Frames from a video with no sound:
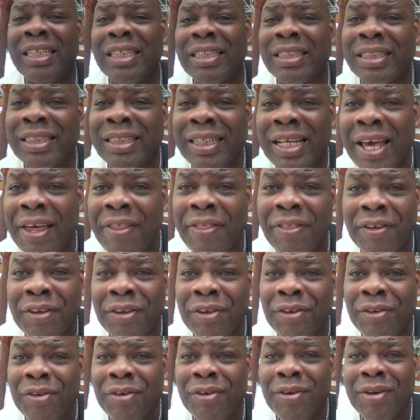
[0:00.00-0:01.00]
it together,
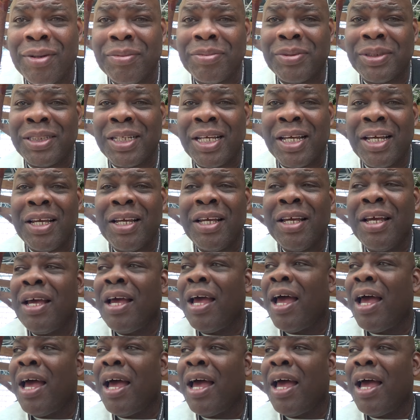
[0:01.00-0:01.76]
you know what I'm saying?